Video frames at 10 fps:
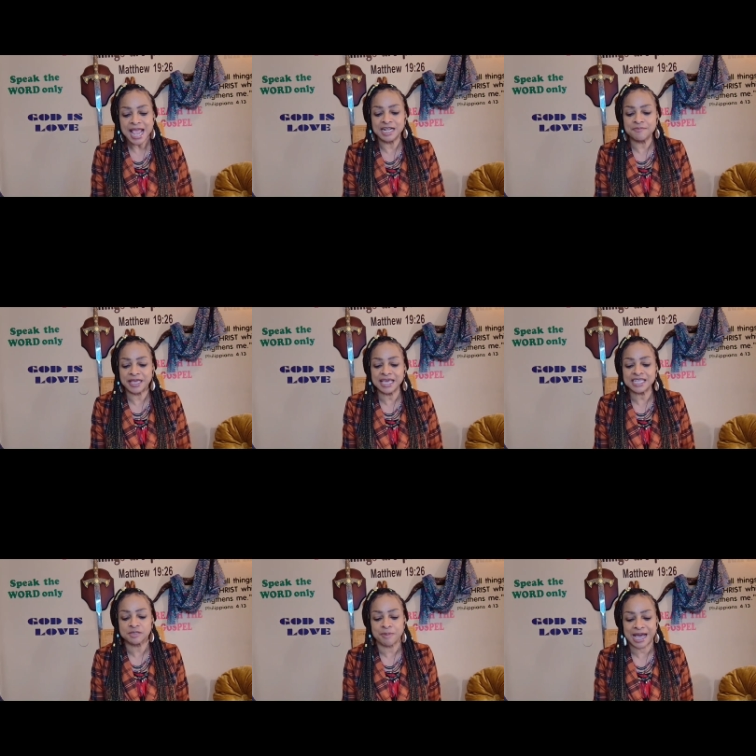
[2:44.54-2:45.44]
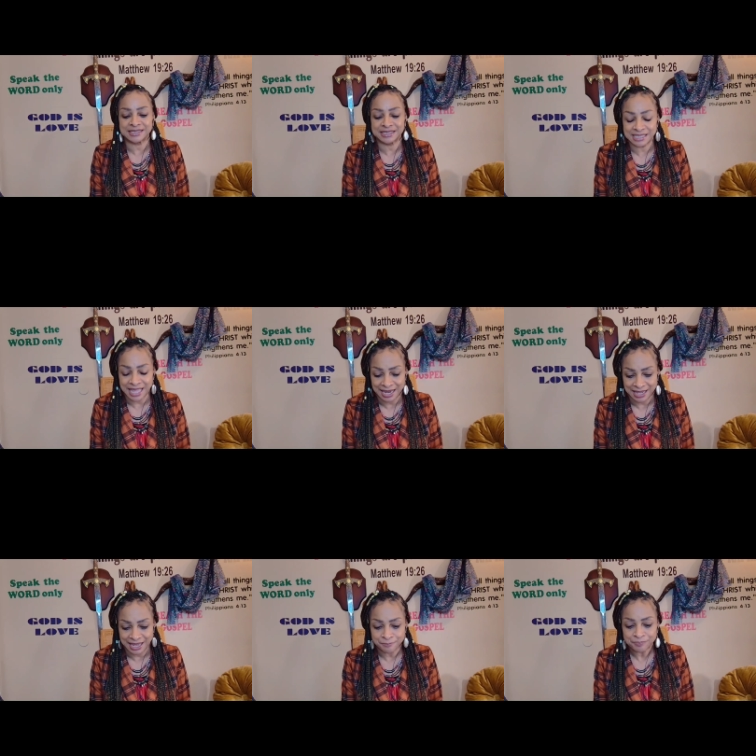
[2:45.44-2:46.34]
And it begins by
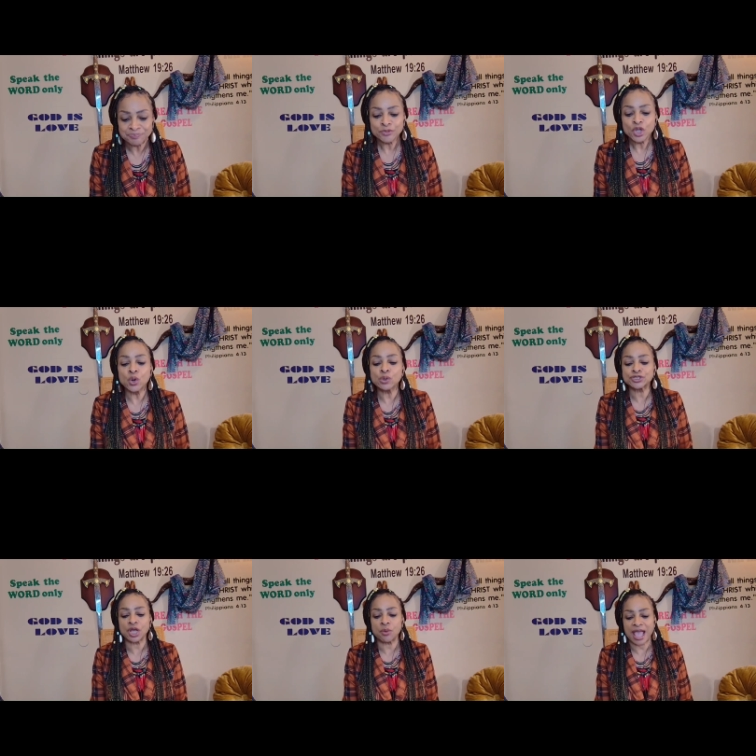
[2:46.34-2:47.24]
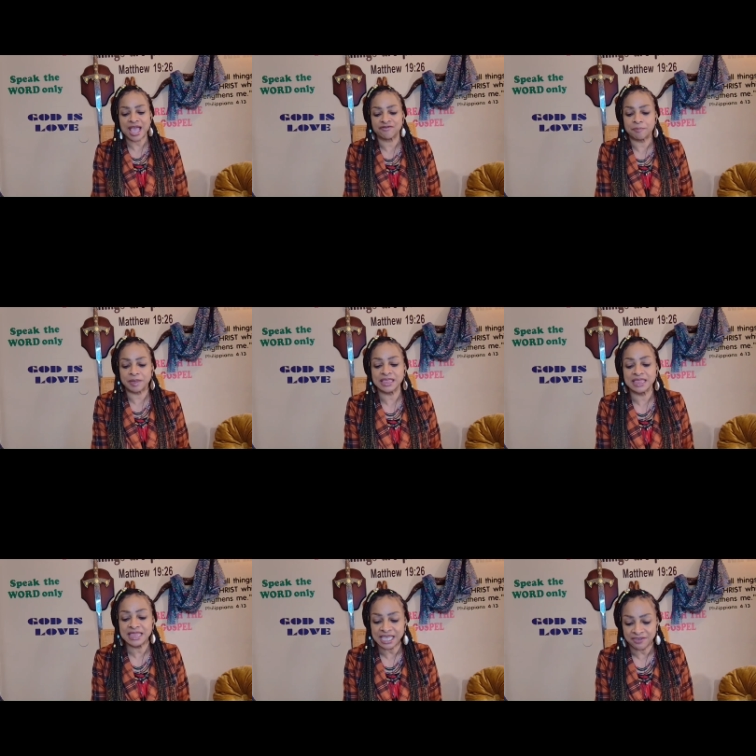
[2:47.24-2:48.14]
stating, whosoever
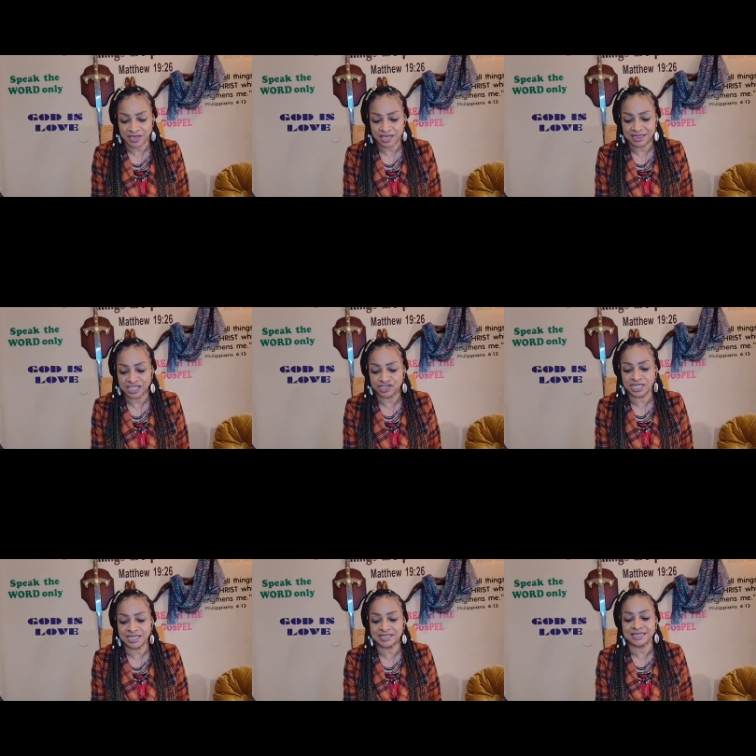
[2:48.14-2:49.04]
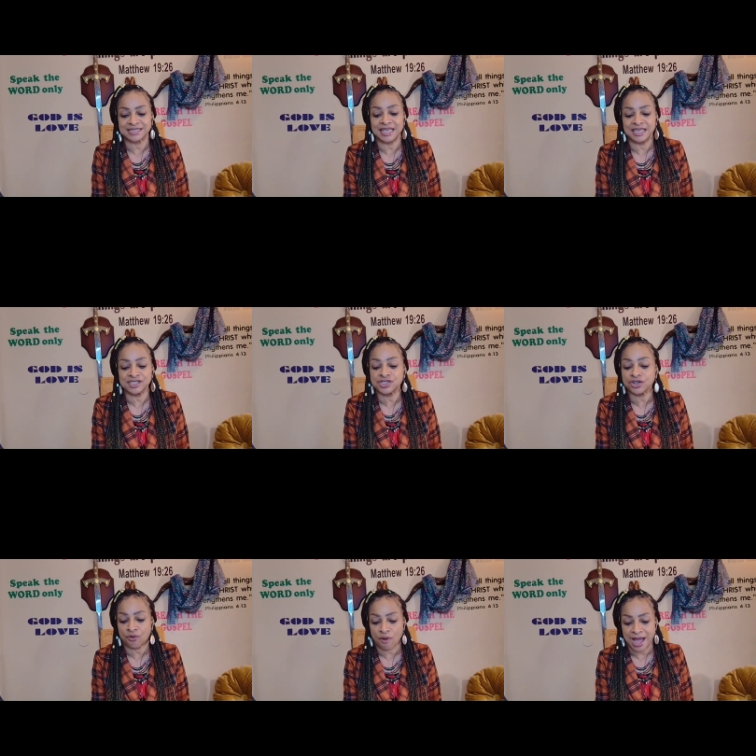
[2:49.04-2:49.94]
believeth that Jesus is
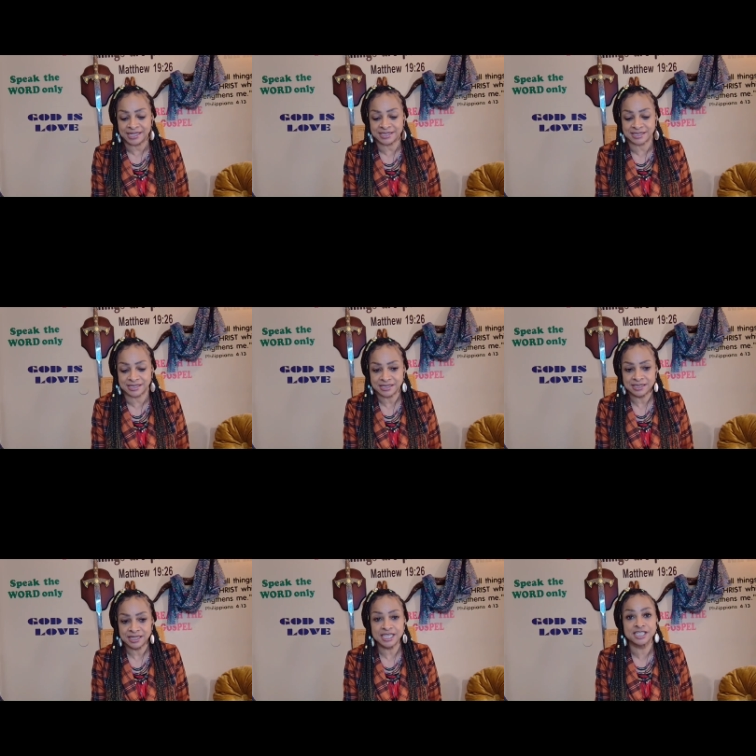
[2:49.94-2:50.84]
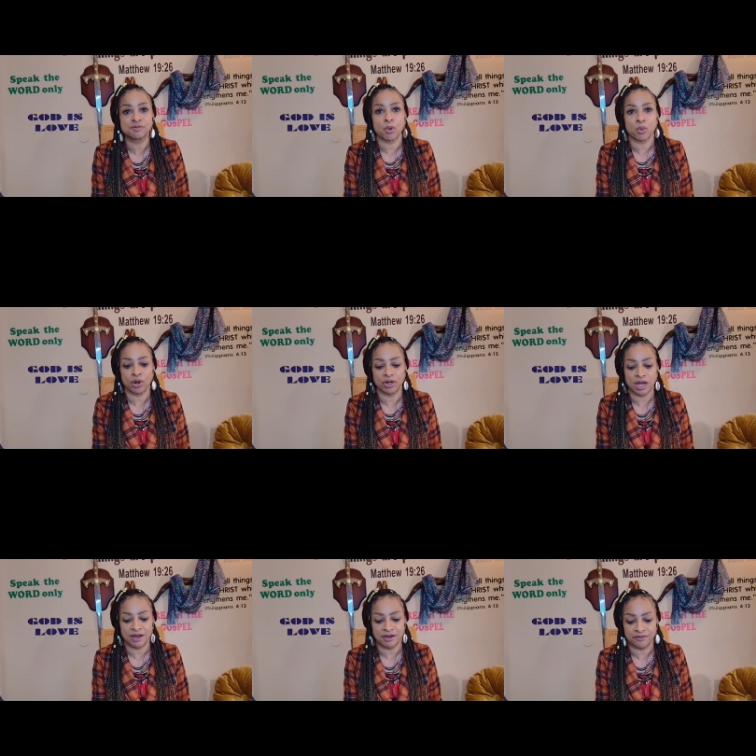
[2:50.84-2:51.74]
the Christ is
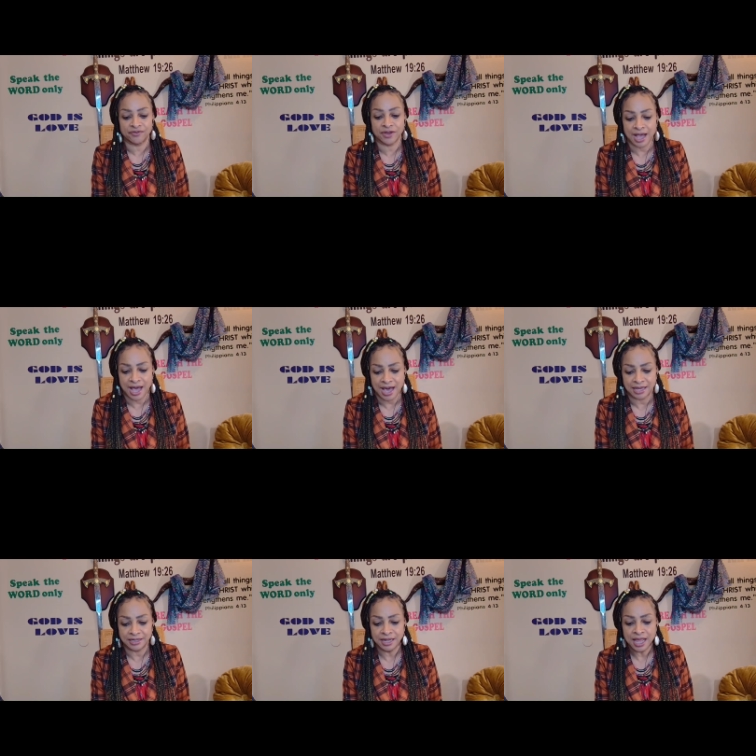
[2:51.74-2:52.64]
born of God.